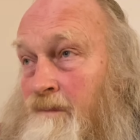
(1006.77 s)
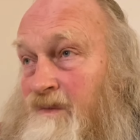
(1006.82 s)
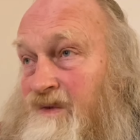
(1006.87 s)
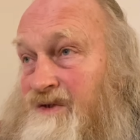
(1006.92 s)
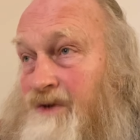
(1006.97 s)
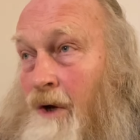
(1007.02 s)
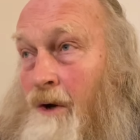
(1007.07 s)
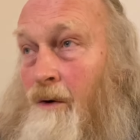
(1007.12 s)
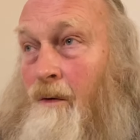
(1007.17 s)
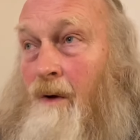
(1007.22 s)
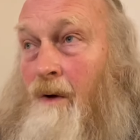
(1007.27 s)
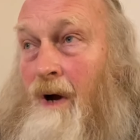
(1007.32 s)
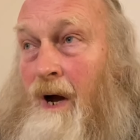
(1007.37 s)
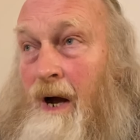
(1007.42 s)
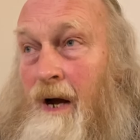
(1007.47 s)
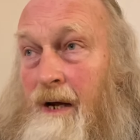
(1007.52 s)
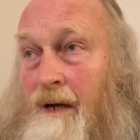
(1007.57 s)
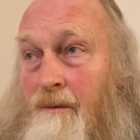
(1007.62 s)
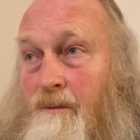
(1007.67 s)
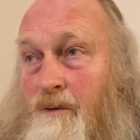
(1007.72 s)
So
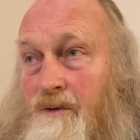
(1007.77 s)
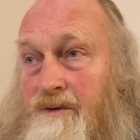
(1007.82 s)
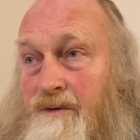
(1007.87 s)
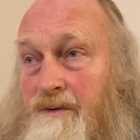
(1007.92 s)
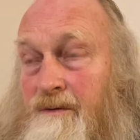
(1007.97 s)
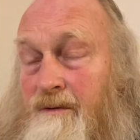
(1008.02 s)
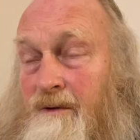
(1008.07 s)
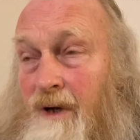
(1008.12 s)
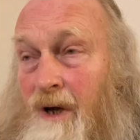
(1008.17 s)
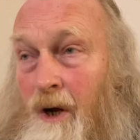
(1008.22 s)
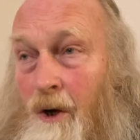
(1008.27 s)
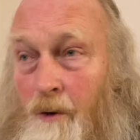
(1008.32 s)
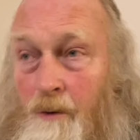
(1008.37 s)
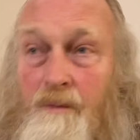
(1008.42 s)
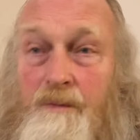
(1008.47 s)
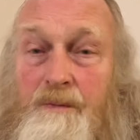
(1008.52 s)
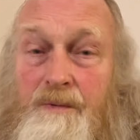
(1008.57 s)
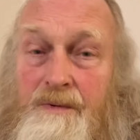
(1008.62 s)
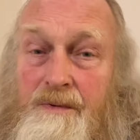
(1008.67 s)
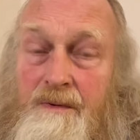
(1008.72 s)
I would hope